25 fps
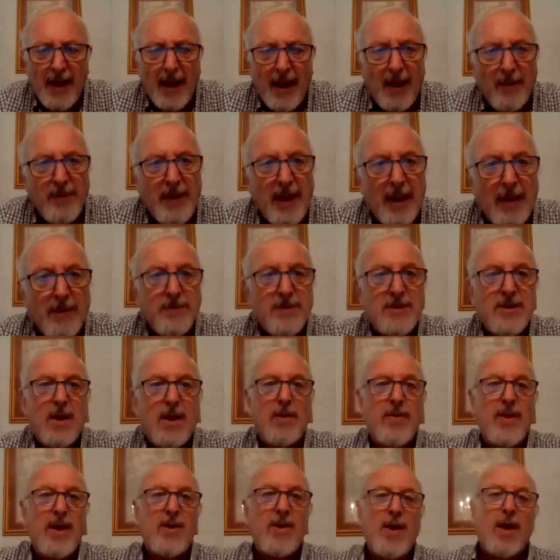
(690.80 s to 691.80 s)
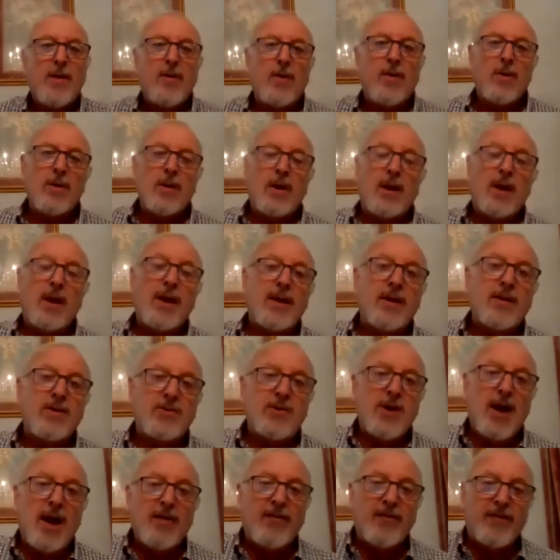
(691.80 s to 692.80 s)
Yeah, so they're not all clean and
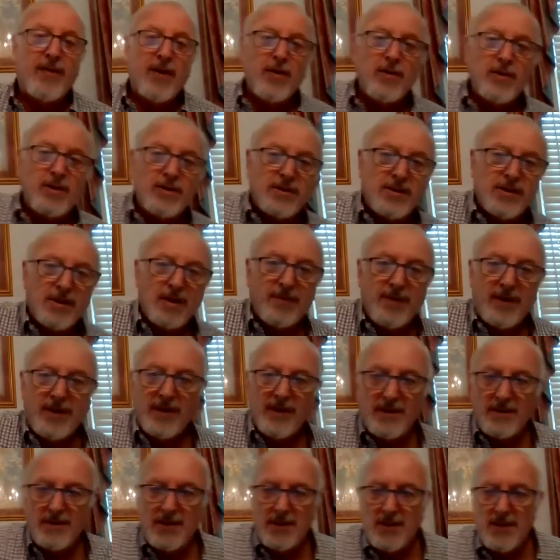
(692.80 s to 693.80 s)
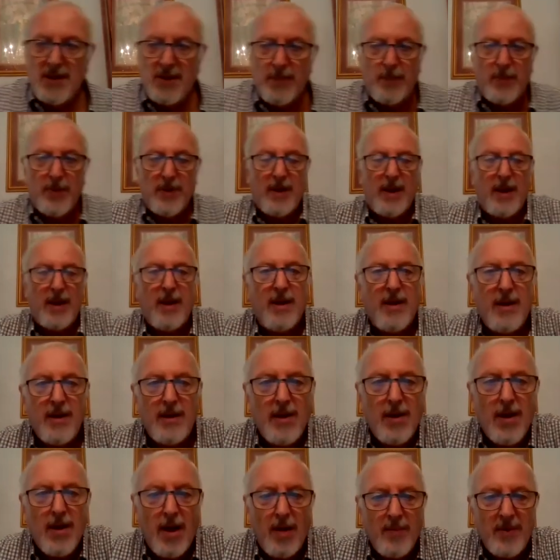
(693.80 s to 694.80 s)
dry, folks. I mean, this is a pretty
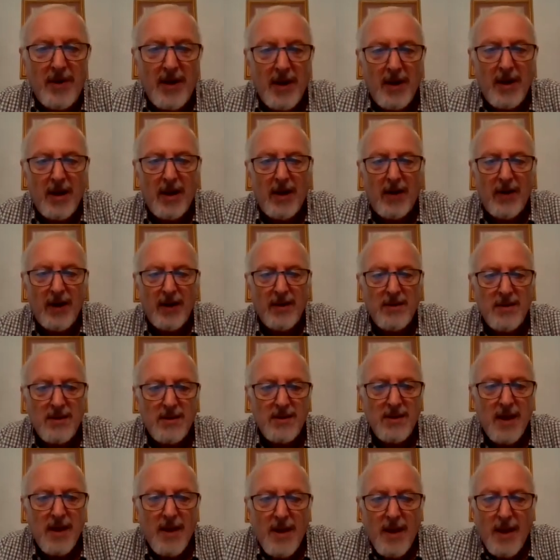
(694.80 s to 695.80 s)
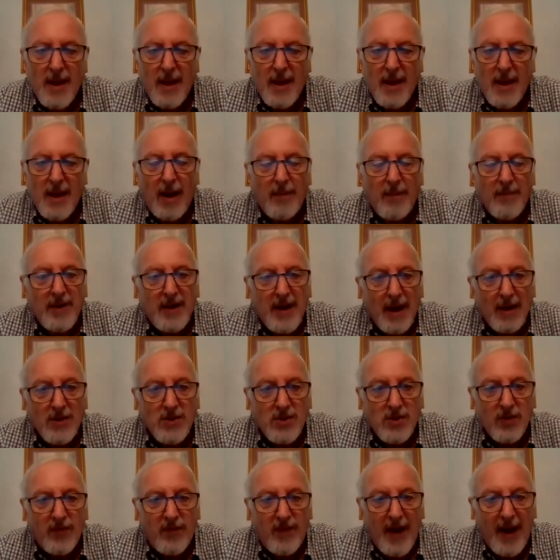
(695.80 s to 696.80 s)
common occurrence. In
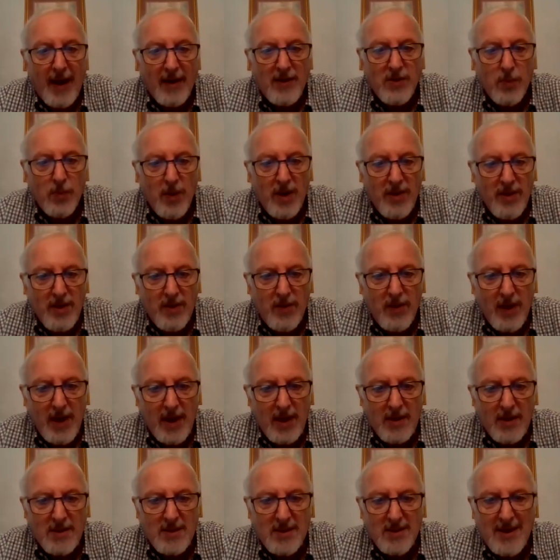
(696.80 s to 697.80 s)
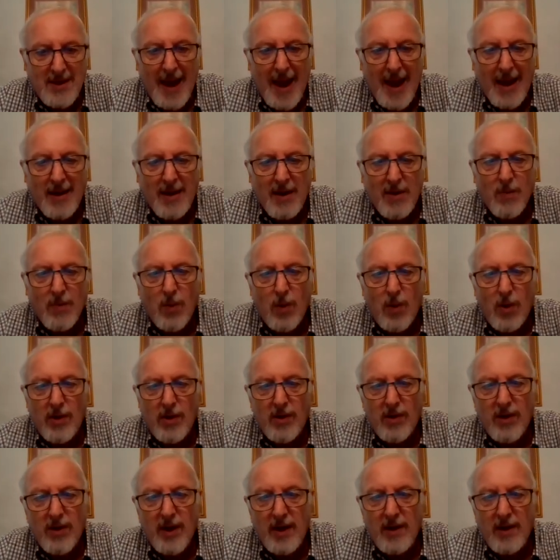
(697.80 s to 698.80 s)
actual fact, when there is standing
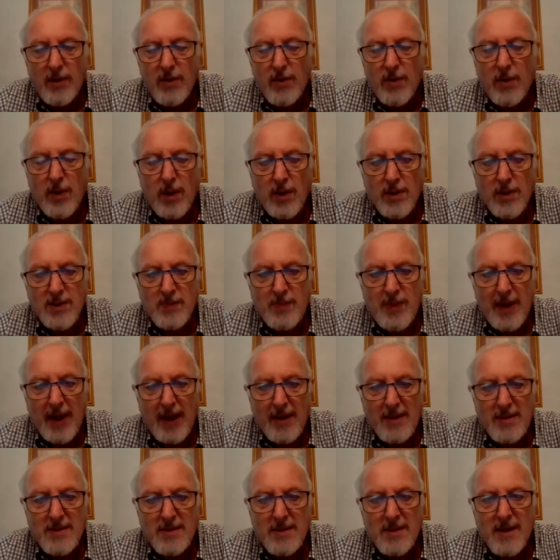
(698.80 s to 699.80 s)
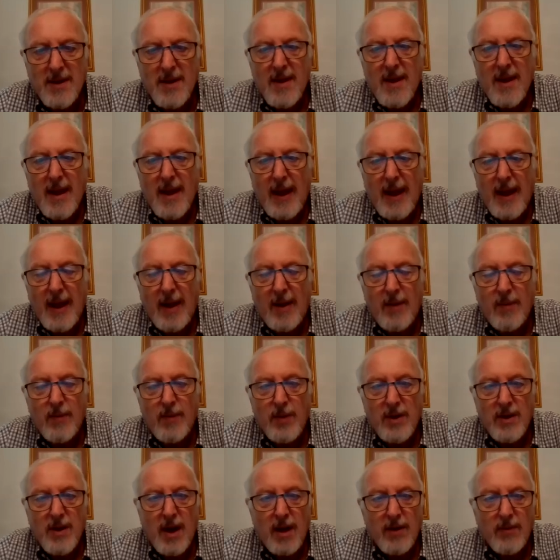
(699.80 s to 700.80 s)
water in a crawl space, we're
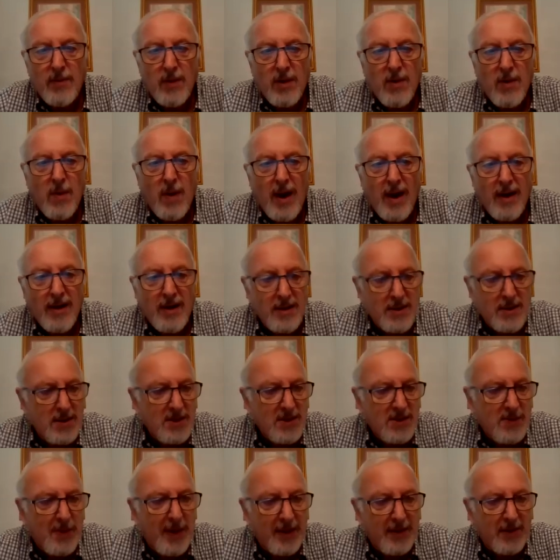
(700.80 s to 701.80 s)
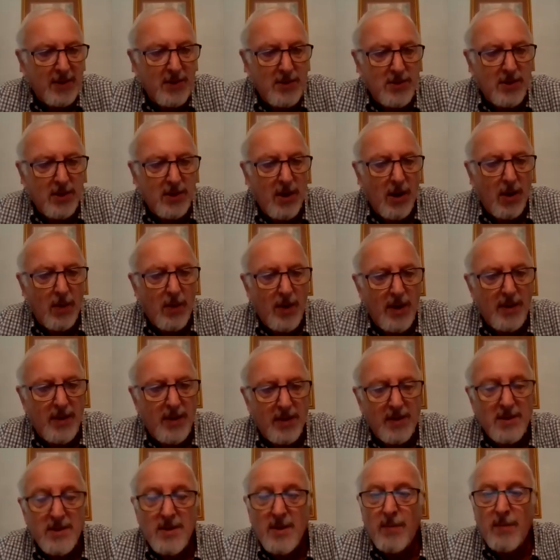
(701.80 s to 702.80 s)
not required as inspectors to go in there
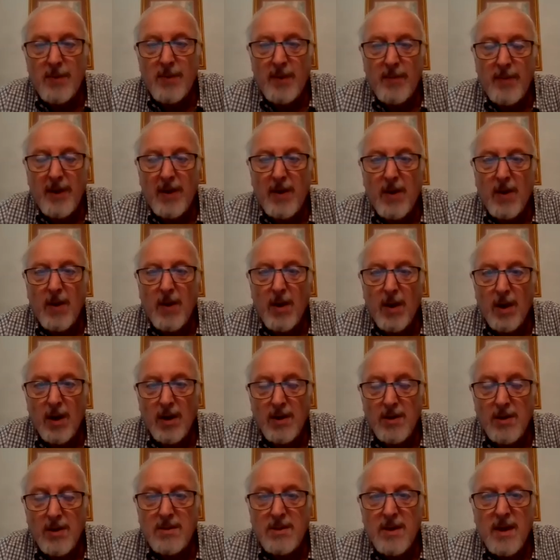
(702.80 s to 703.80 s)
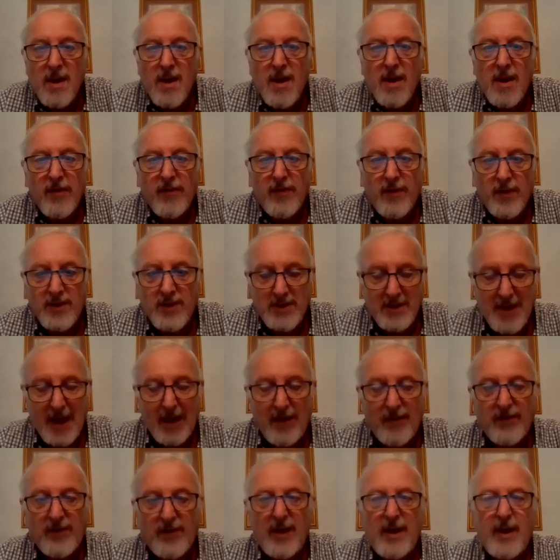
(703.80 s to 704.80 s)
simply because, for
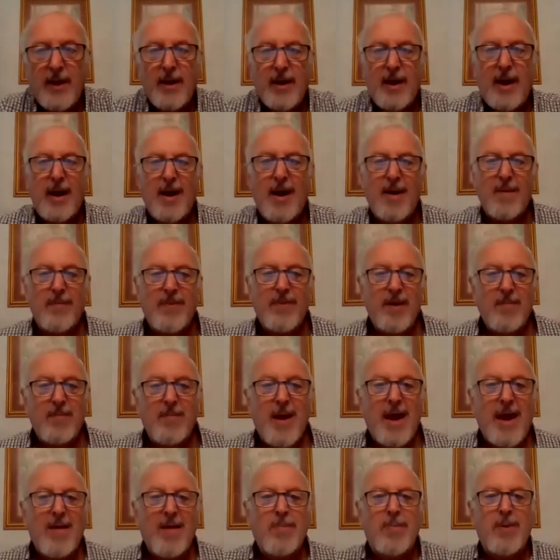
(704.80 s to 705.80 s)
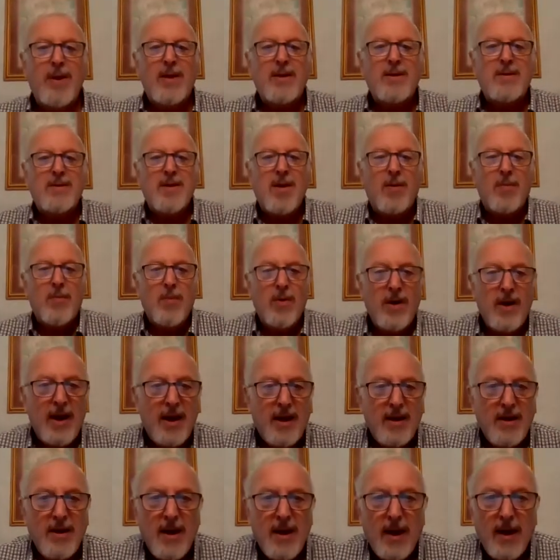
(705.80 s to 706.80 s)
safety, there may be somewhere
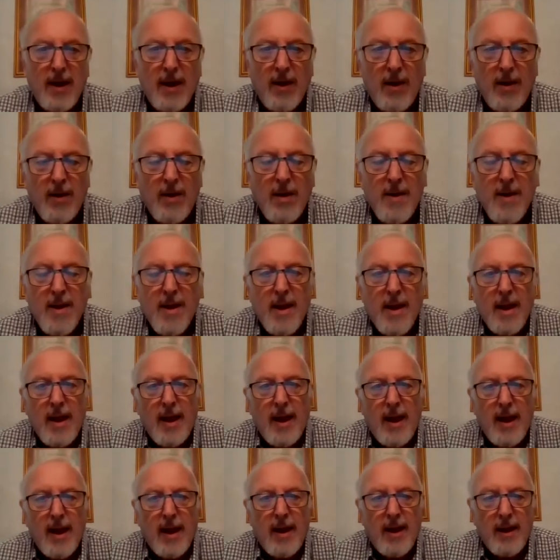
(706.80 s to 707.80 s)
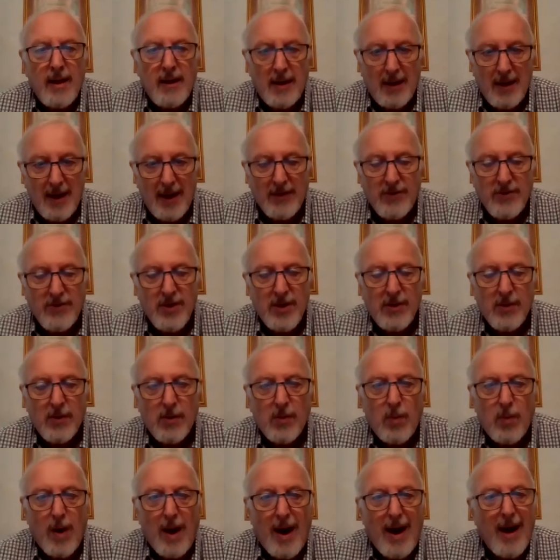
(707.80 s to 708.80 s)
in here an electrical
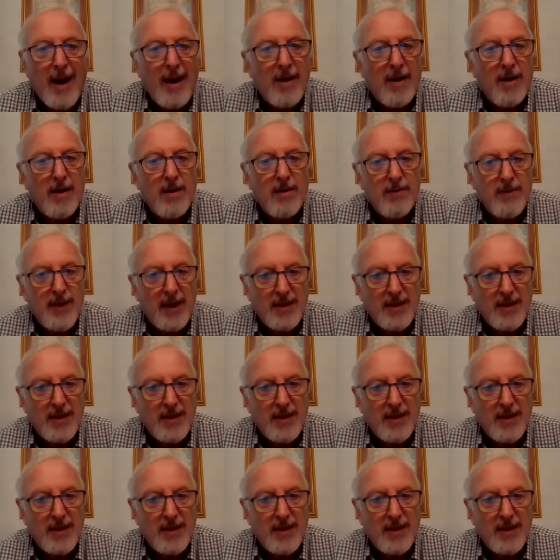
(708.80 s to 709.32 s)
wire